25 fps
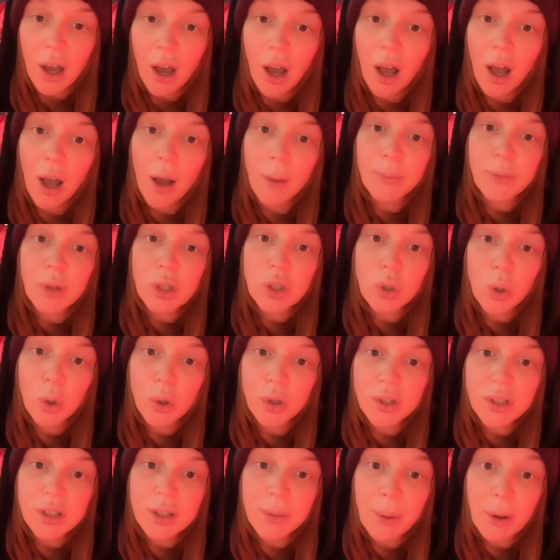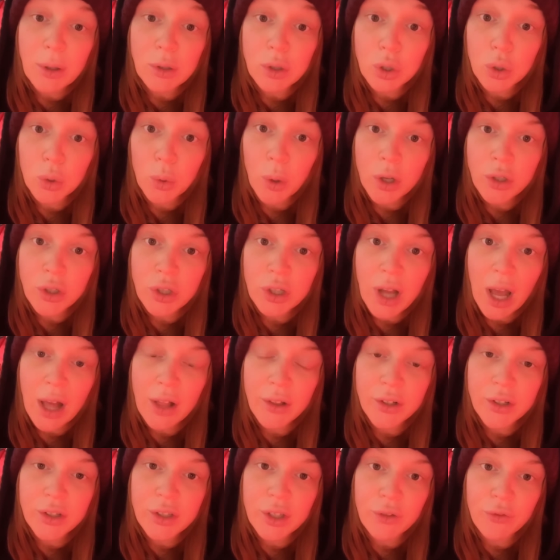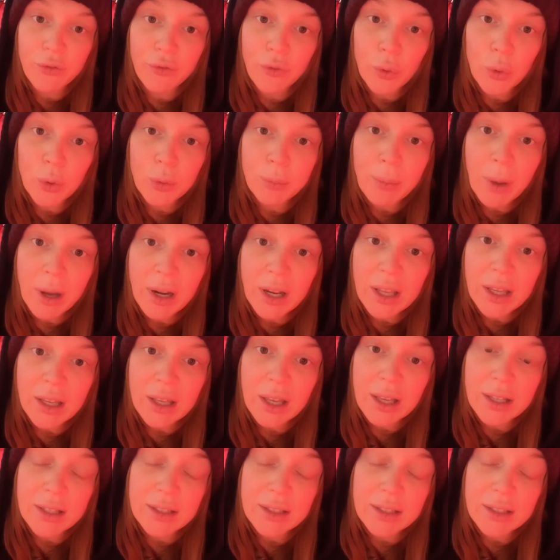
The total is about $200 in food money.